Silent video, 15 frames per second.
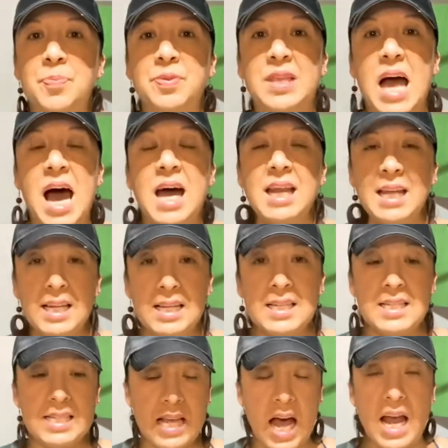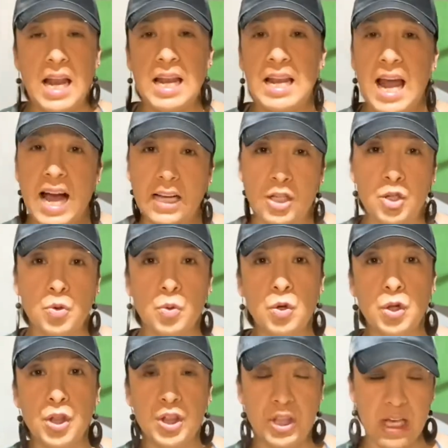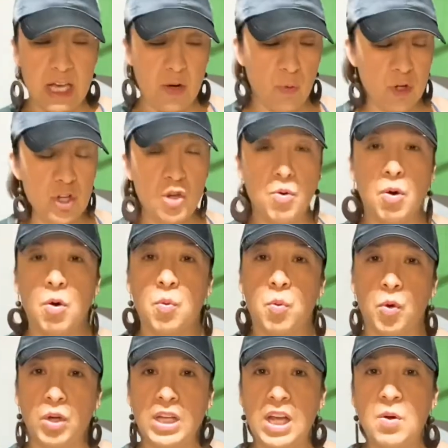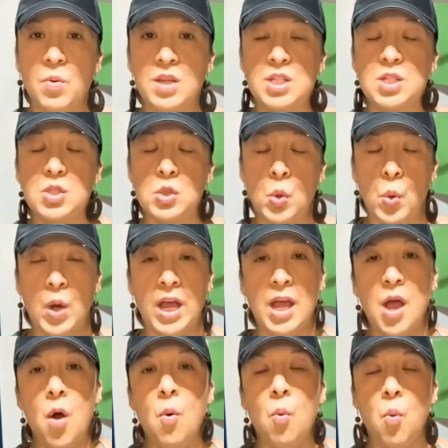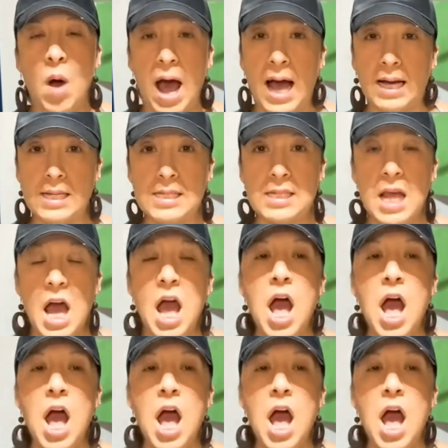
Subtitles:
That is a natural thing when you are working with soy wax.